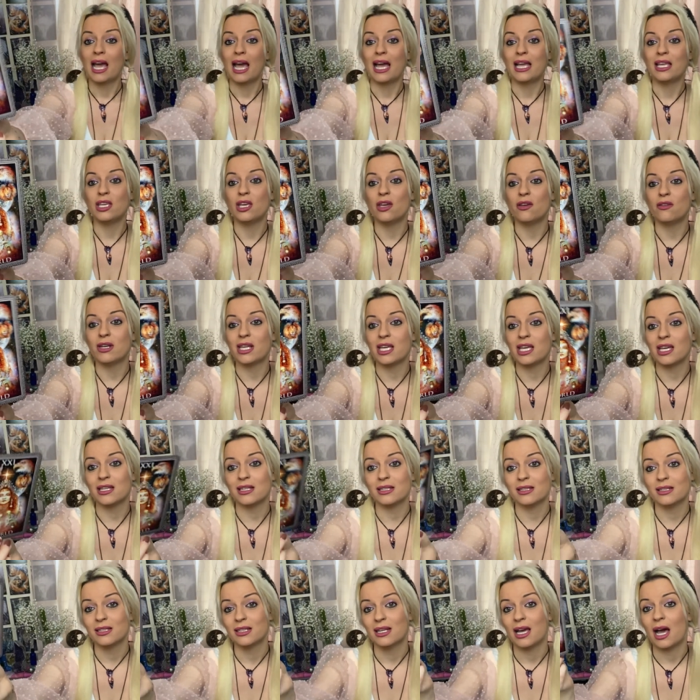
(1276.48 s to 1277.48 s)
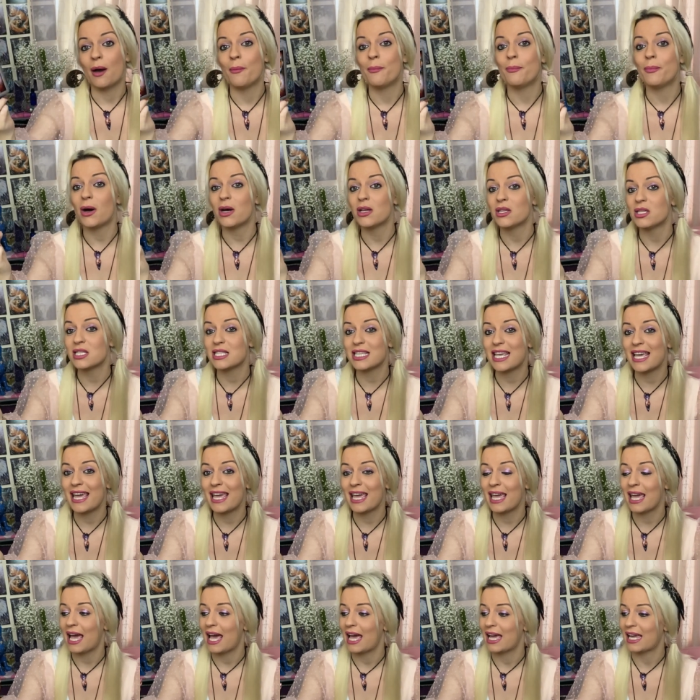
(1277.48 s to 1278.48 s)
a union, a
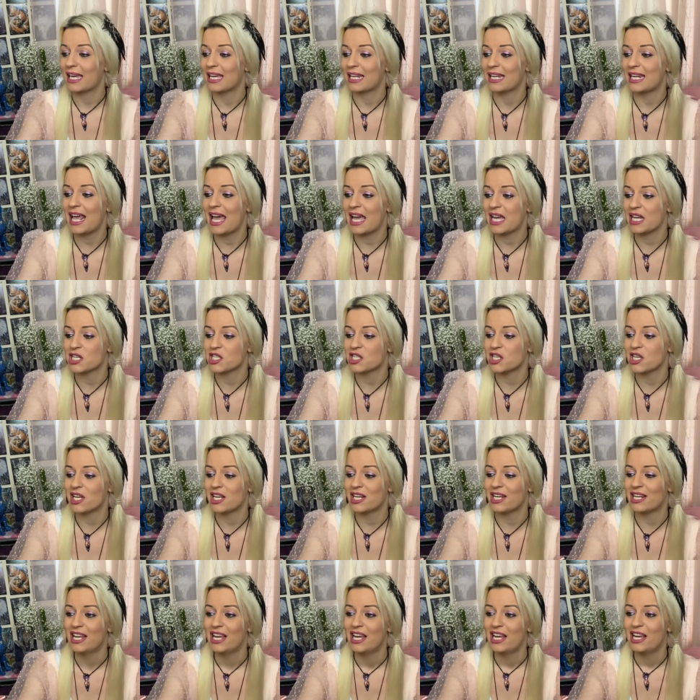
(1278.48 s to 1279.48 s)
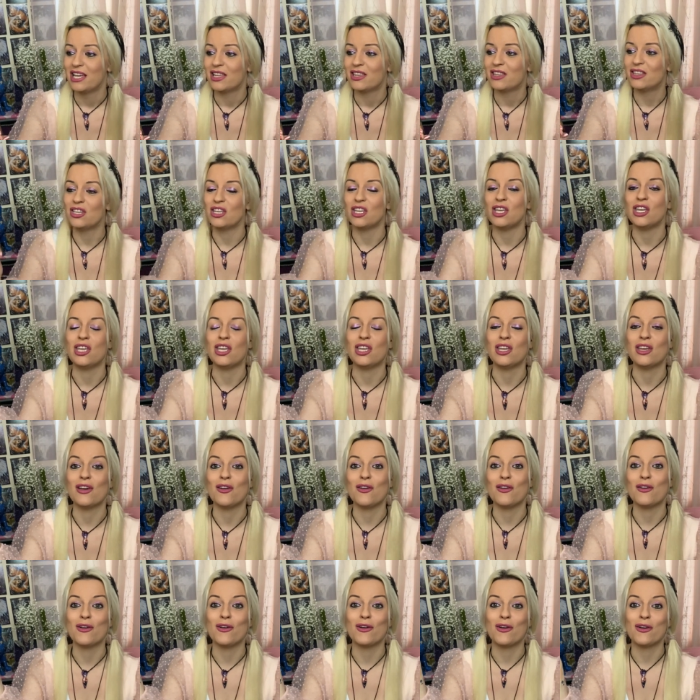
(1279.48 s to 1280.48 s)
bonding, a connection, the
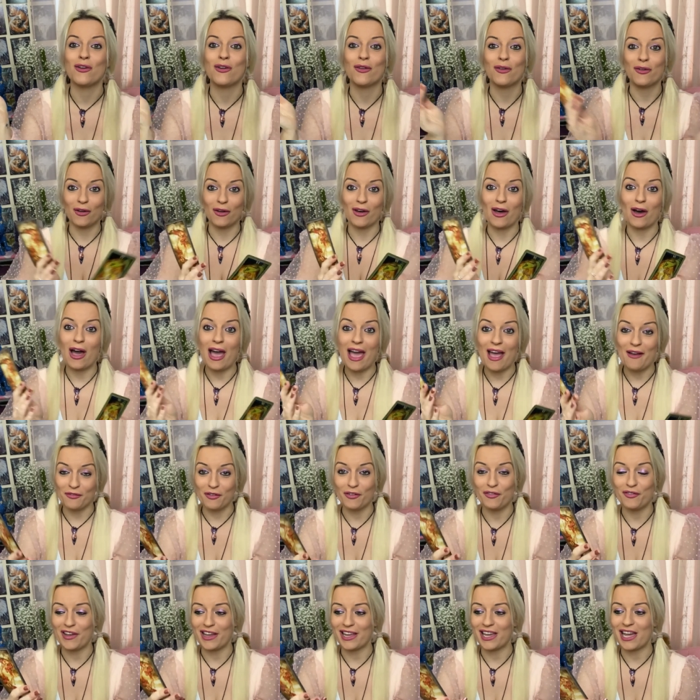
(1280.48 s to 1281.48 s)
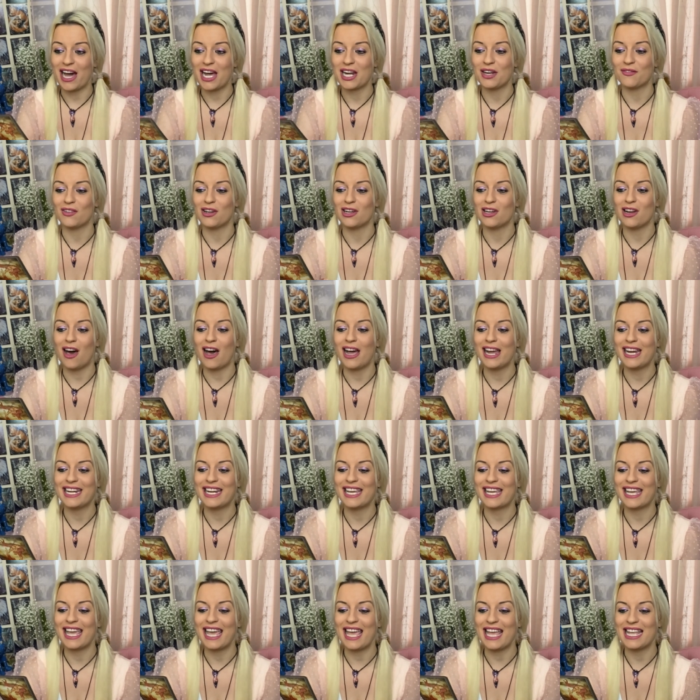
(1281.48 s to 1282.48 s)
everything kind of
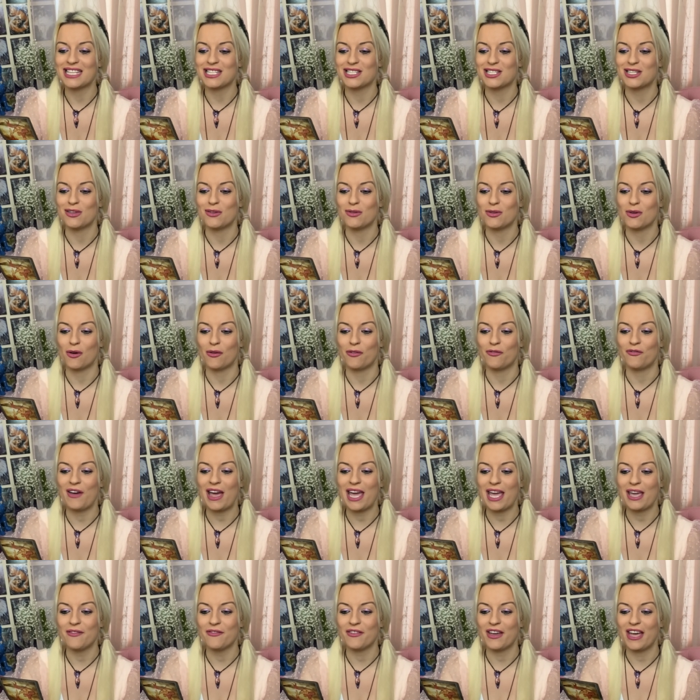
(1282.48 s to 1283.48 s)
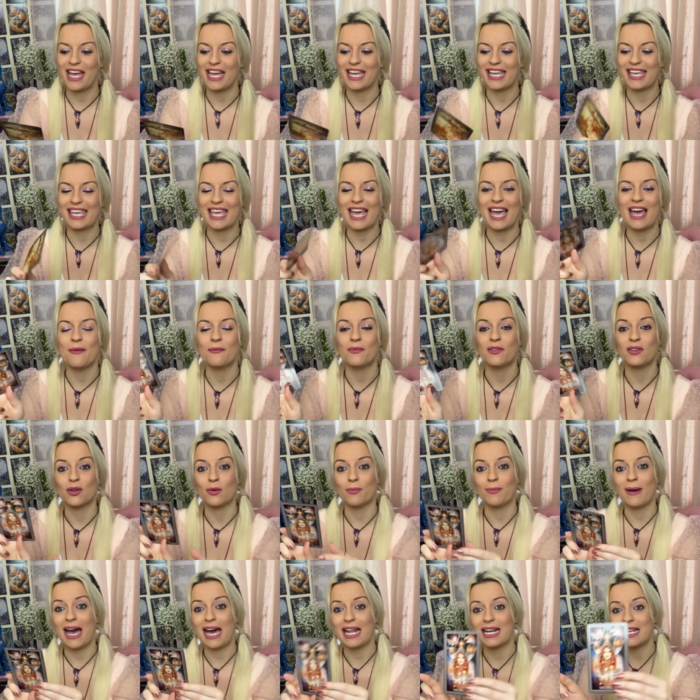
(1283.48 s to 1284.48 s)
aligning into your favor again with your
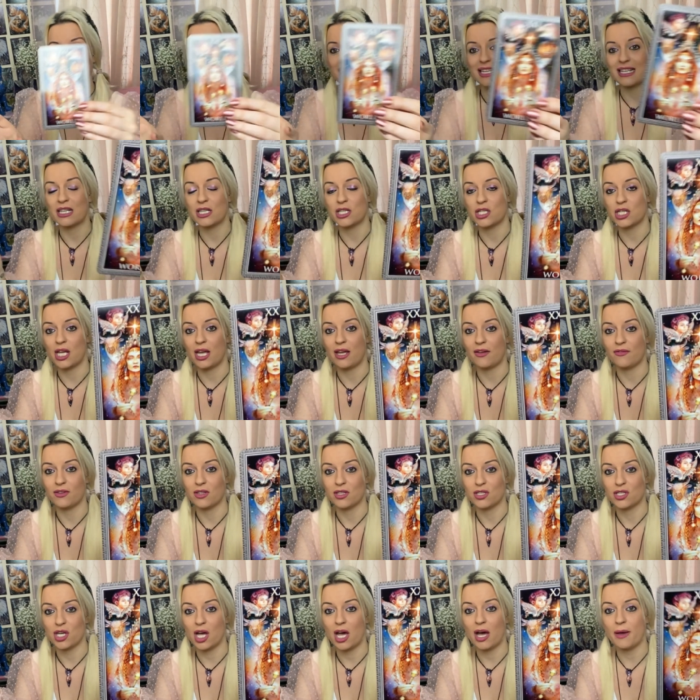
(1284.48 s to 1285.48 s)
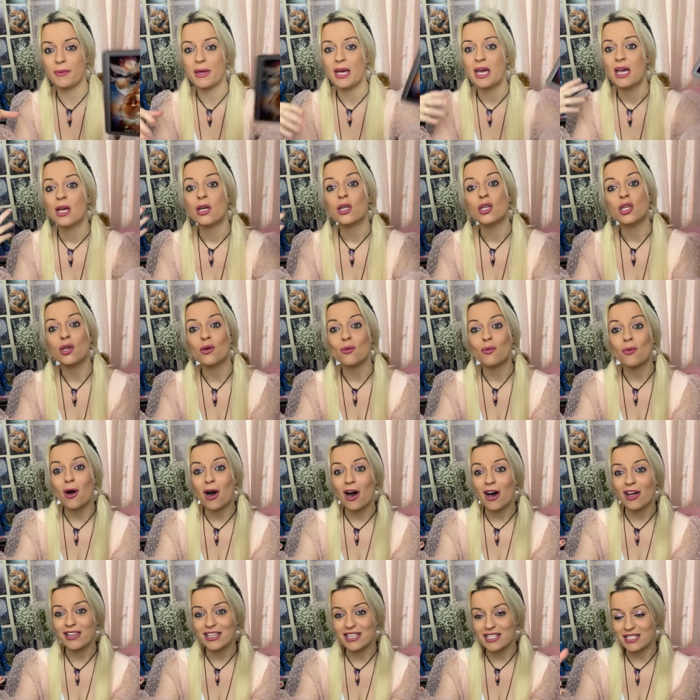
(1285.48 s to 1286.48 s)
palace energy over the top. You
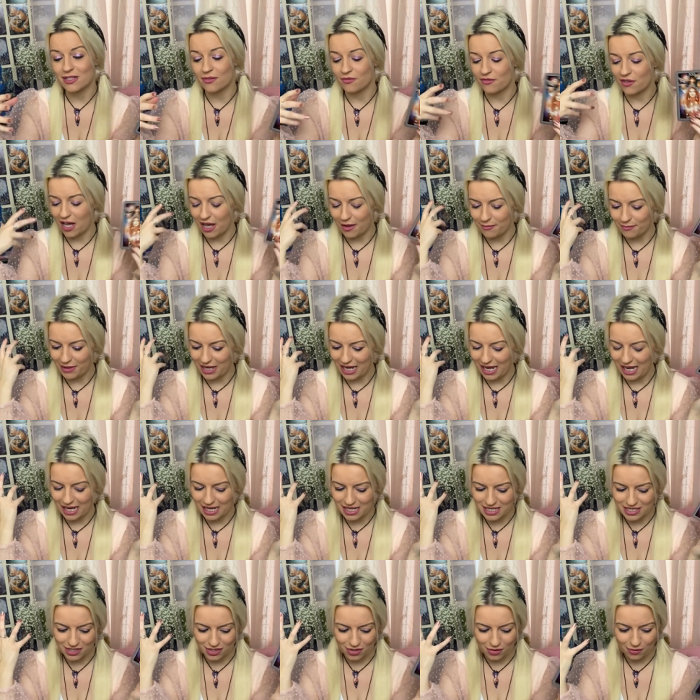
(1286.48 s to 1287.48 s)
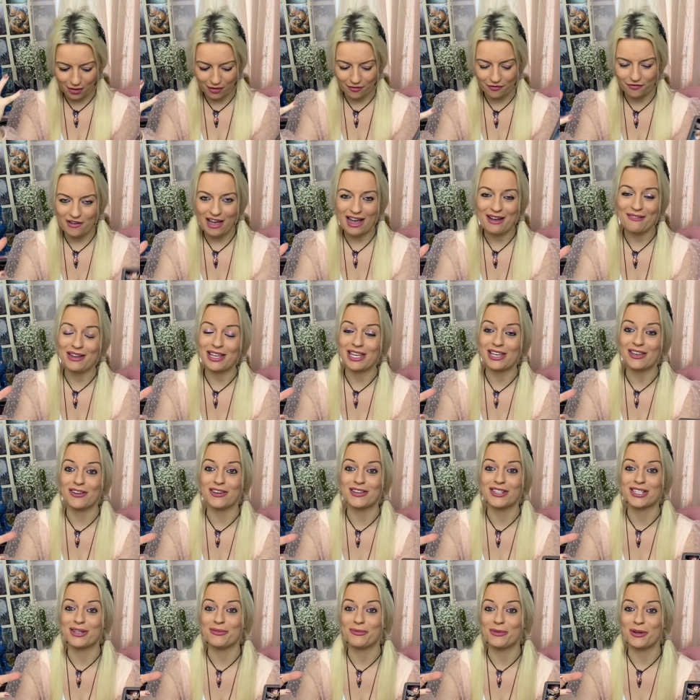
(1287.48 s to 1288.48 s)
are these divine beings, you are very
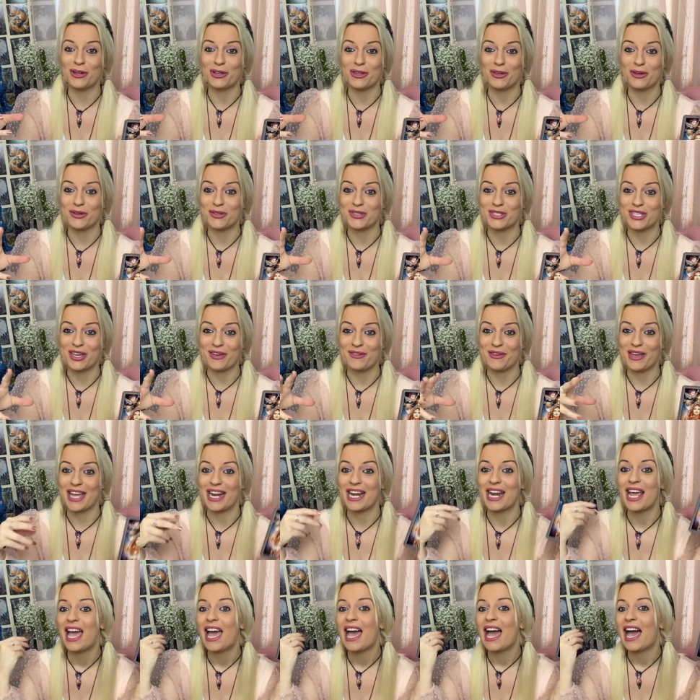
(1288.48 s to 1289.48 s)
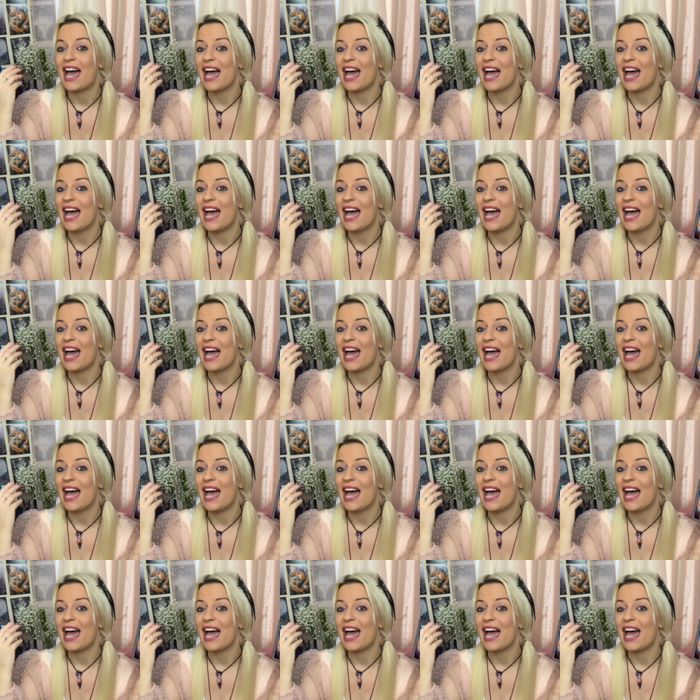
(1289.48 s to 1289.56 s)
good at what you're doing,